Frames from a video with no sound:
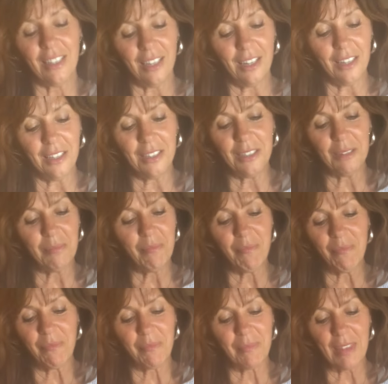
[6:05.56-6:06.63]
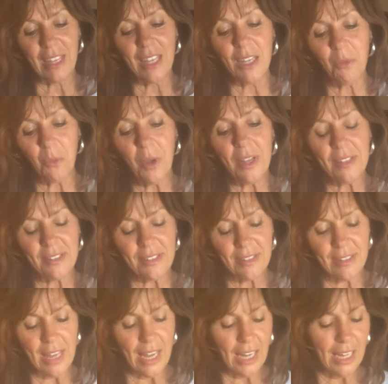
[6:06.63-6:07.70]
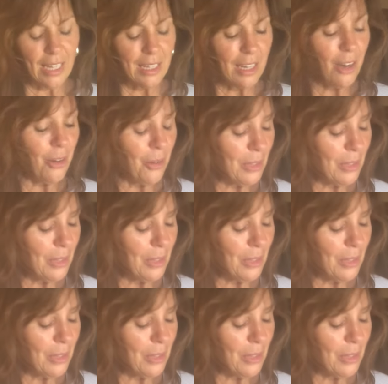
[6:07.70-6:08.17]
Um, it was that, oh,